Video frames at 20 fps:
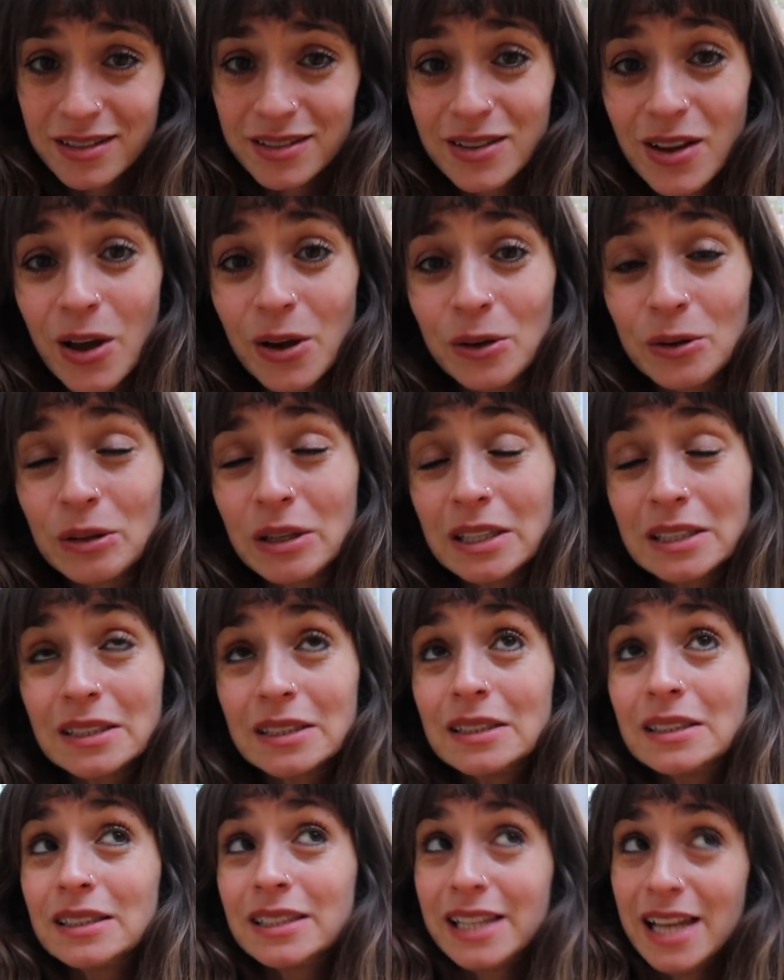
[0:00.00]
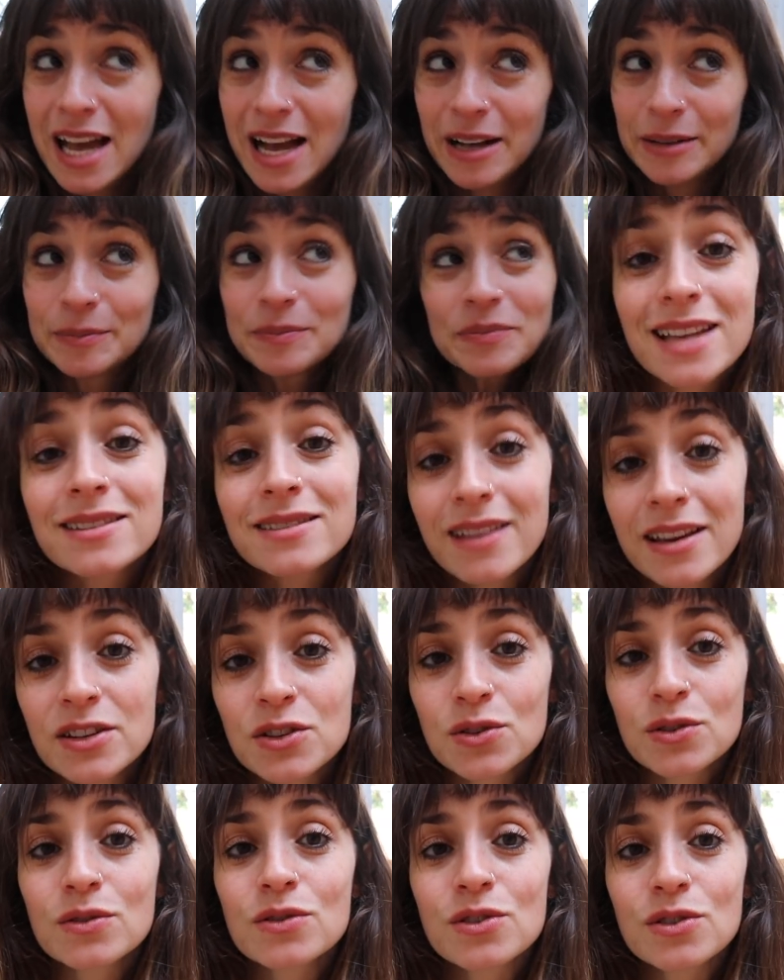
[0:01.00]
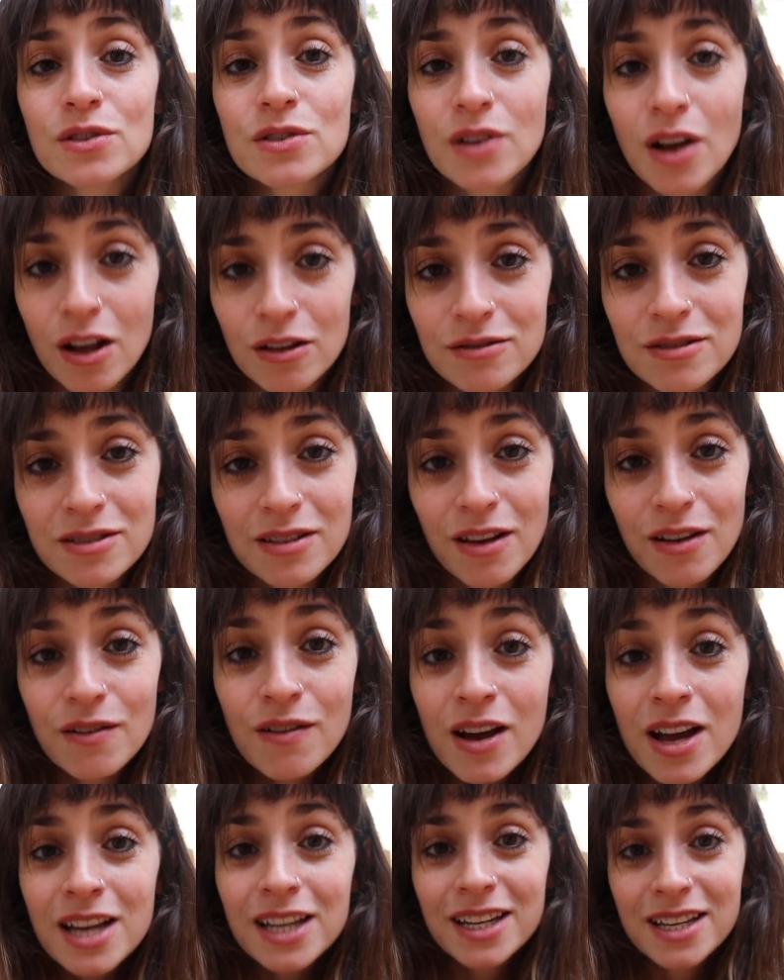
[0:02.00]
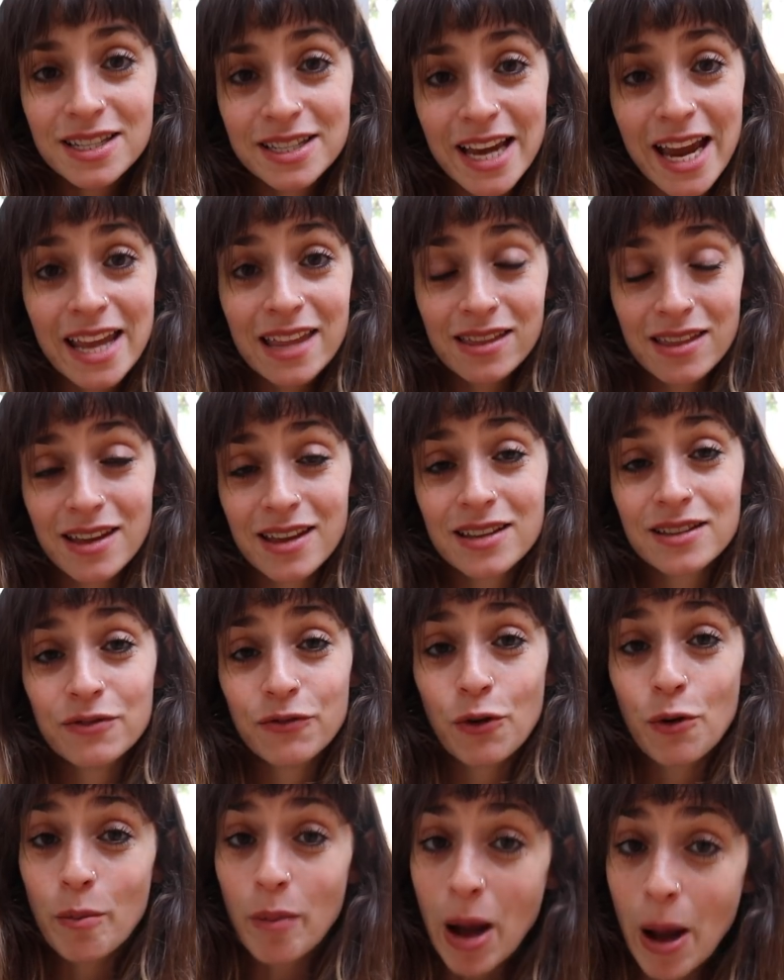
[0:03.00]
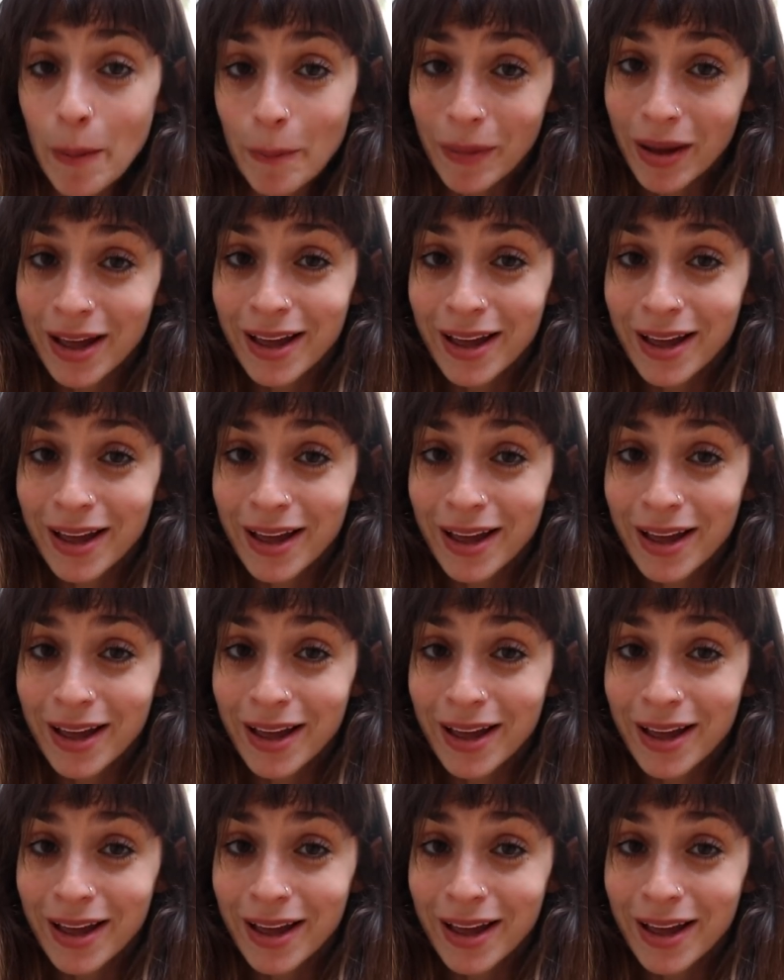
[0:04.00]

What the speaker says: So, yeah, essentials should also contain things for mum.